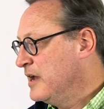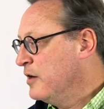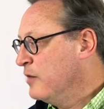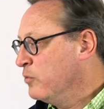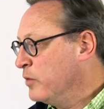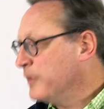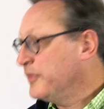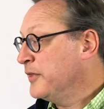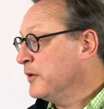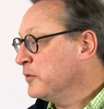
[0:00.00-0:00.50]

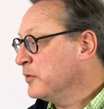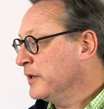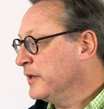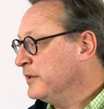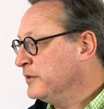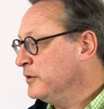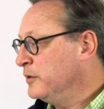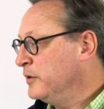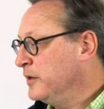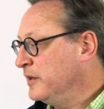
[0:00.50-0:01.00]
what they're
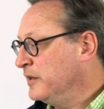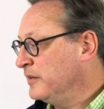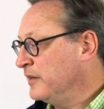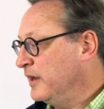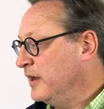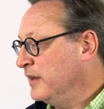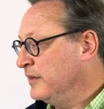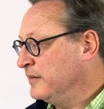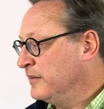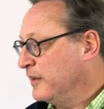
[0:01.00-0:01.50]
really
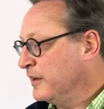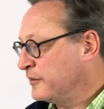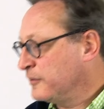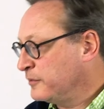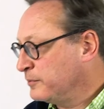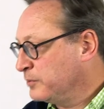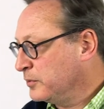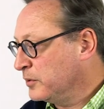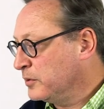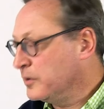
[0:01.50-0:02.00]
doing is
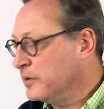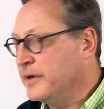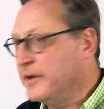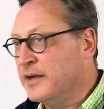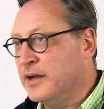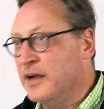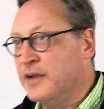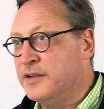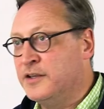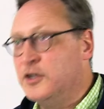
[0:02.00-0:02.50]

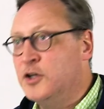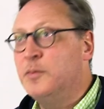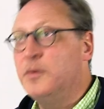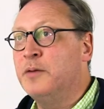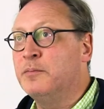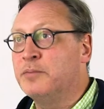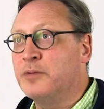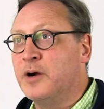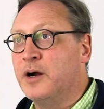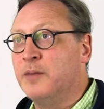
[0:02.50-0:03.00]
exploring a
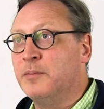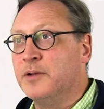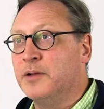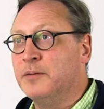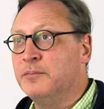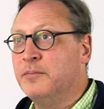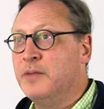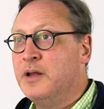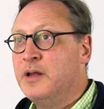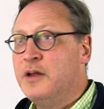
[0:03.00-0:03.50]
human
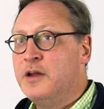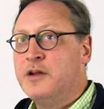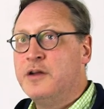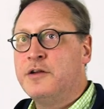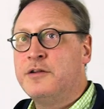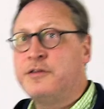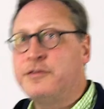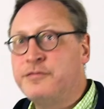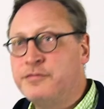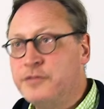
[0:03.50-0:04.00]
problem
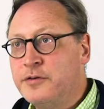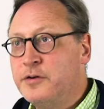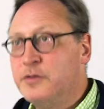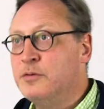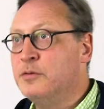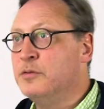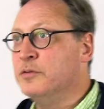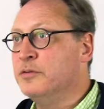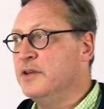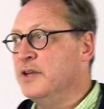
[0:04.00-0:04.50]

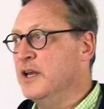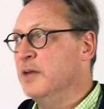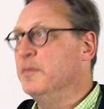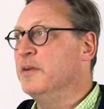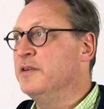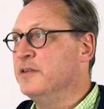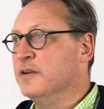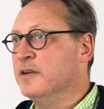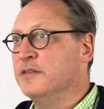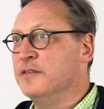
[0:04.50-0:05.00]
through the
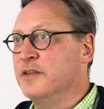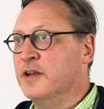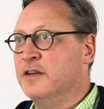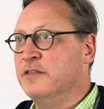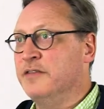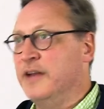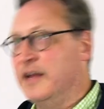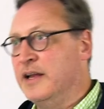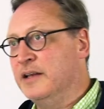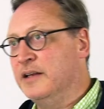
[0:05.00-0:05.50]
images
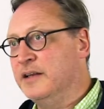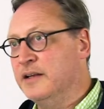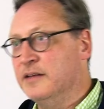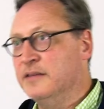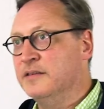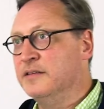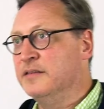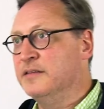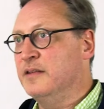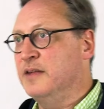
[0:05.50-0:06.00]
of
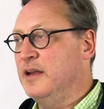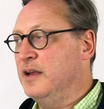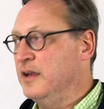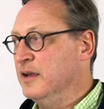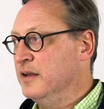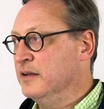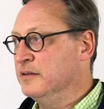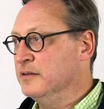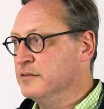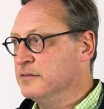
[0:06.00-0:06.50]
aliens
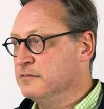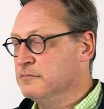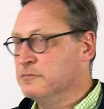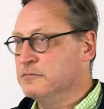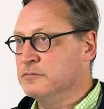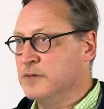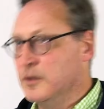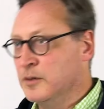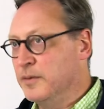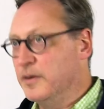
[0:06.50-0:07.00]

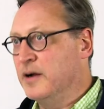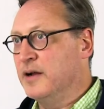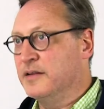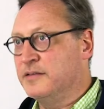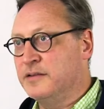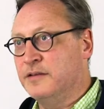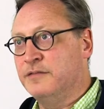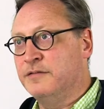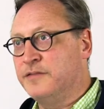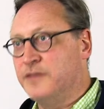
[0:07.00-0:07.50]
and
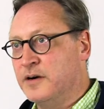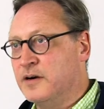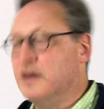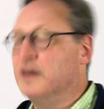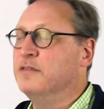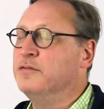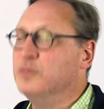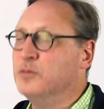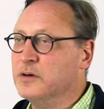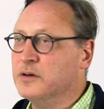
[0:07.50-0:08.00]
robots and far
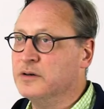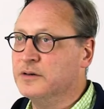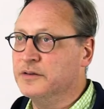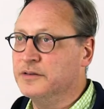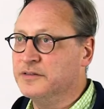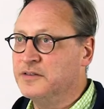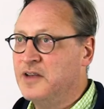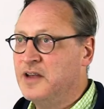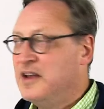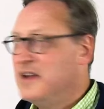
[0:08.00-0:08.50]
off
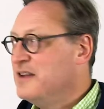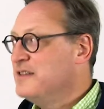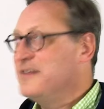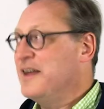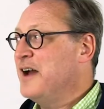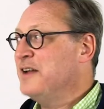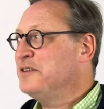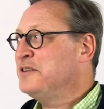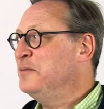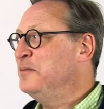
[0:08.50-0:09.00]
worlds.
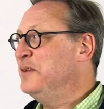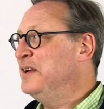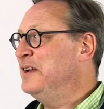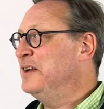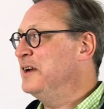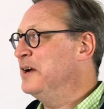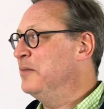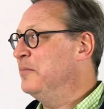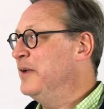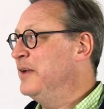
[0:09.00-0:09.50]
That to
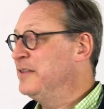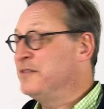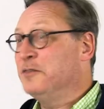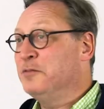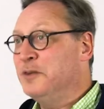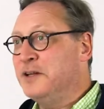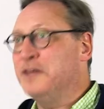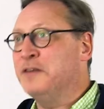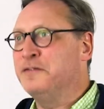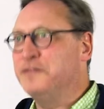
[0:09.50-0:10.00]
me, it's a
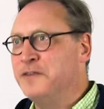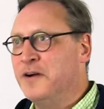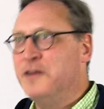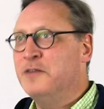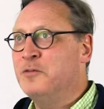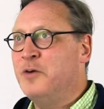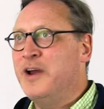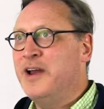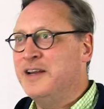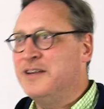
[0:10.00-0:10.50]
really
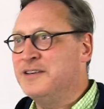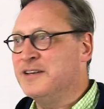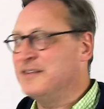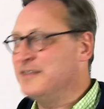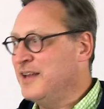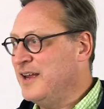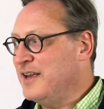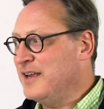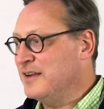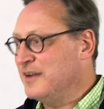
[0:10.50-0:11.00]
fun way to
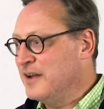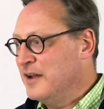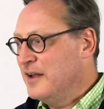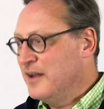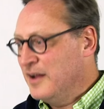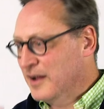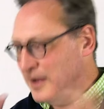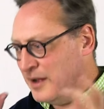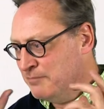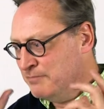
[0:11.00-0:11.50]
take
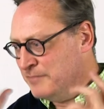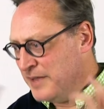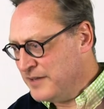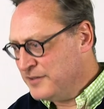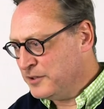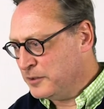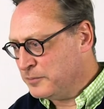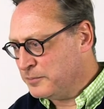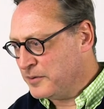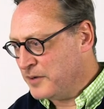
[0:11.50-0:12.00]
a
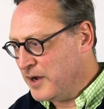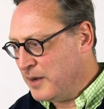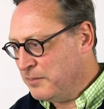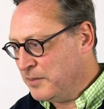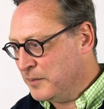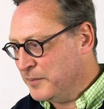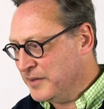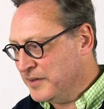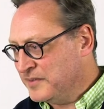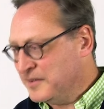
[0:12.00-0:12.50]
mental
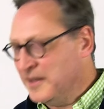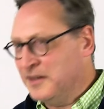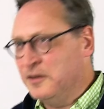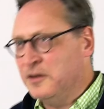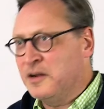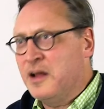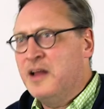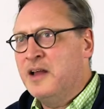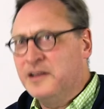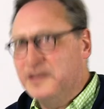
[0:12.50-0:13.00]
problem and say,
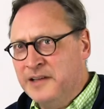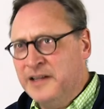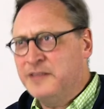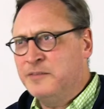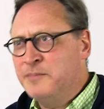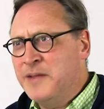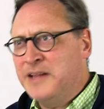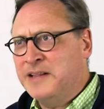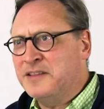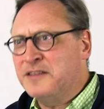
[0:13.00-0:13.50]
look,
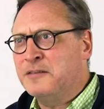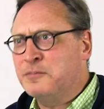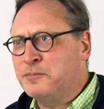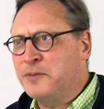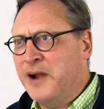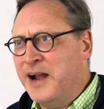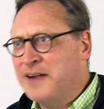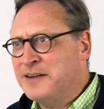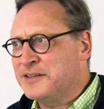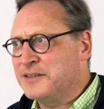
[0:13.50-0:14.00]
let's make this
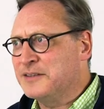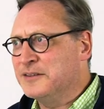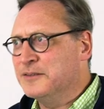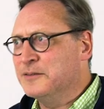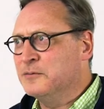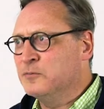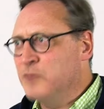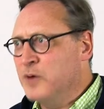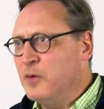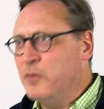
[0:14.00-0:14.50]

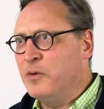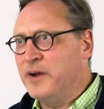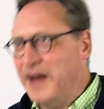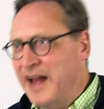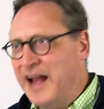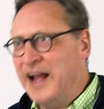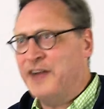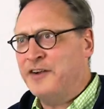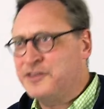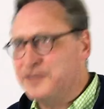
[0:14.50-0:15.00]
practical. What would
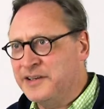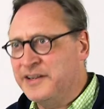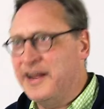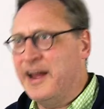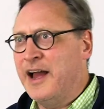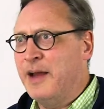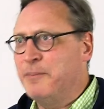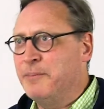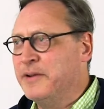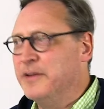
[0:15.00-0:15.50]
actually
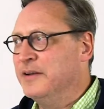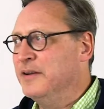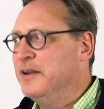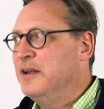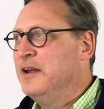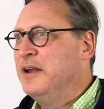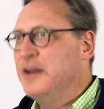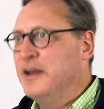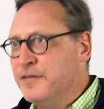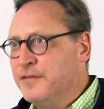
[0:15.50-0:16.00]
happen
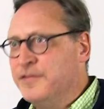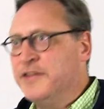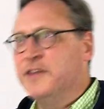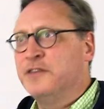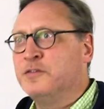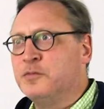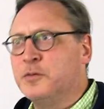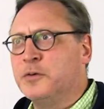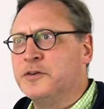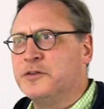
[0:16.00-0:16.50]
if
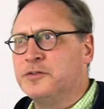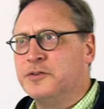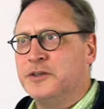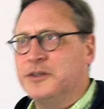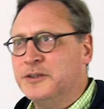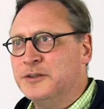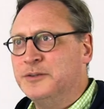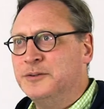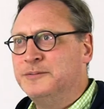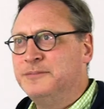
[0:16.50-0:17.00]
this were
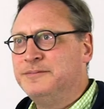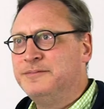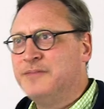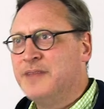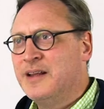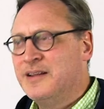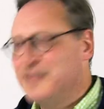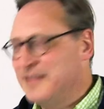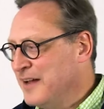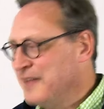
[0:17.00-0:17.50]
true?
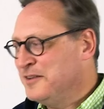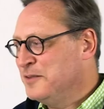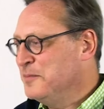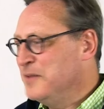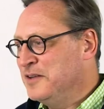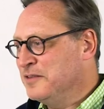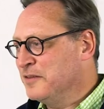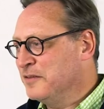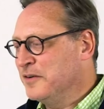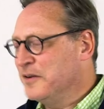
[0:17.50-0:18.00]
That to
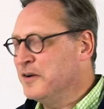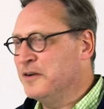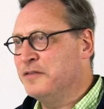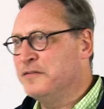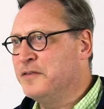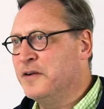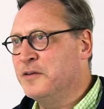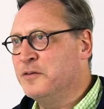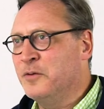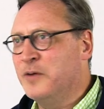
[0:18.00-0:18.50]
me is a very
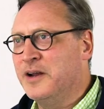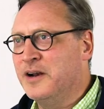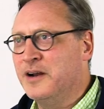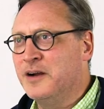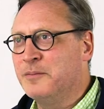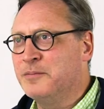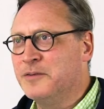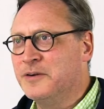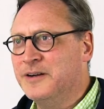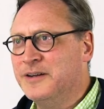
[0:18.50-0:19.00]
fun way to
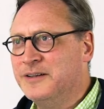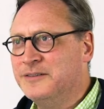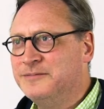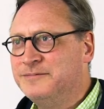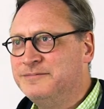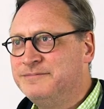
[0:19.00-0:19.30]
operate.